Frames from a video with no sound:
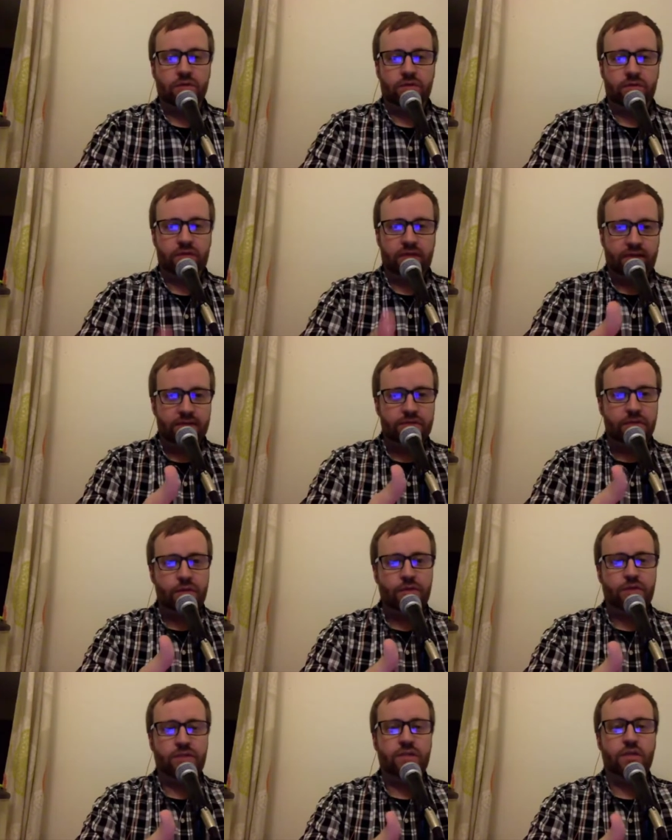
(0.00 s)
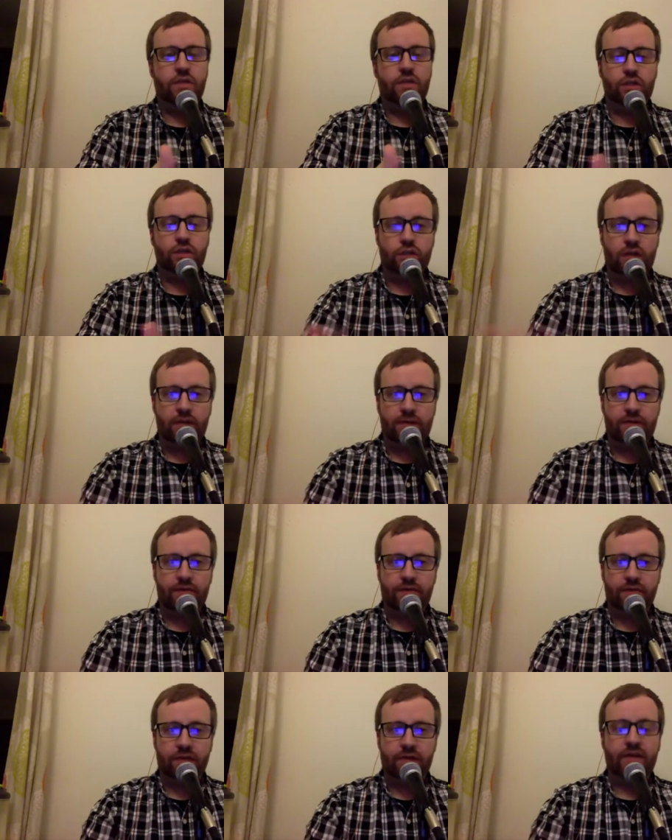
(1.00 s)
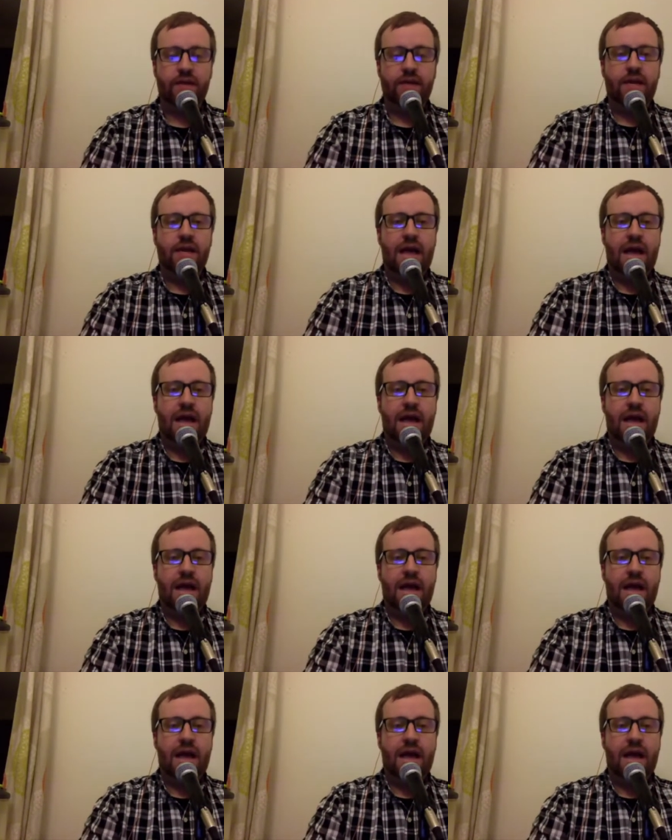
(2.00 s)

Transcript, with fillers: So Nintendo Switch has done a good job, I think,